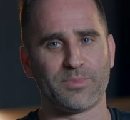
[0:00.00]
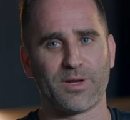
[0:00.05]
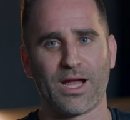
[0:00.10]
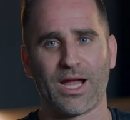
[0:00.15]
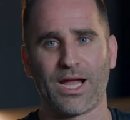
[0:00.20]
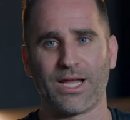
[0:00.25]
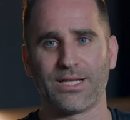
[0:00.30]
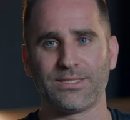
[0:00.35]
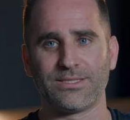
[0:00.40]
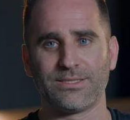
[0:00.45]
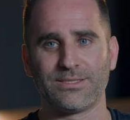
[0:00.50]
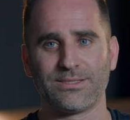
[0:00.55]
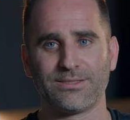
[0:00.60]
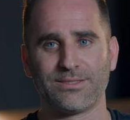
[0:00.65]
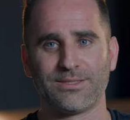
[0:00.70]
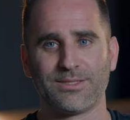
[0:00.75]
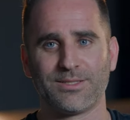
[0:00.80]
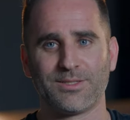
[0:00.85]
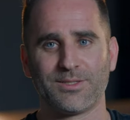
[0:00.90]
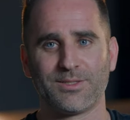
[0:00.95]
Ben,
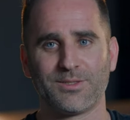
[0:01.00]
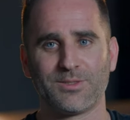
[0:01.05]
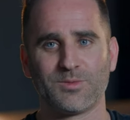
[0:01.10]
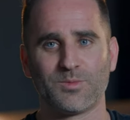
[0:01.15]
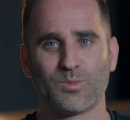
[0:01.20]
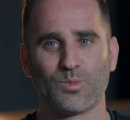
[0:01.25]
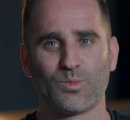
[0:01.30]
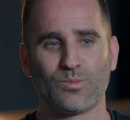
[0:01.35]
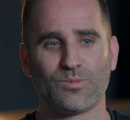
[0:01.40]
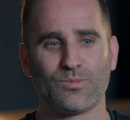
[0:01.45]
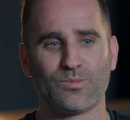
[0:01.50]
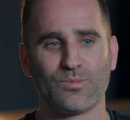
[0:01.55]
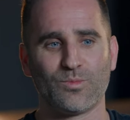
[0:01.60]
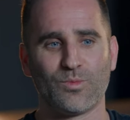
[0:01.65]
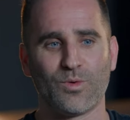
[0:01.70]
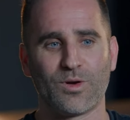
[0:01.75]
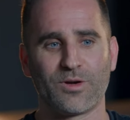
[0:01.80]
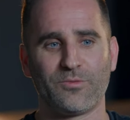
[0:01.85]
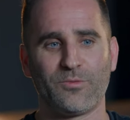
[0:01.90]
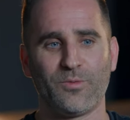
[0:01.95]

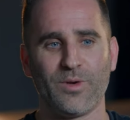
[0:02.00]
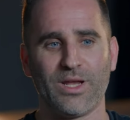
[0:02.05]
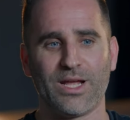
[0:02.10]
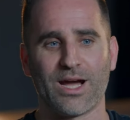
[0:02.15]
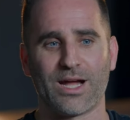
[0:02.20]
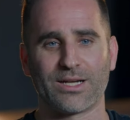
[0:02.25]
what if we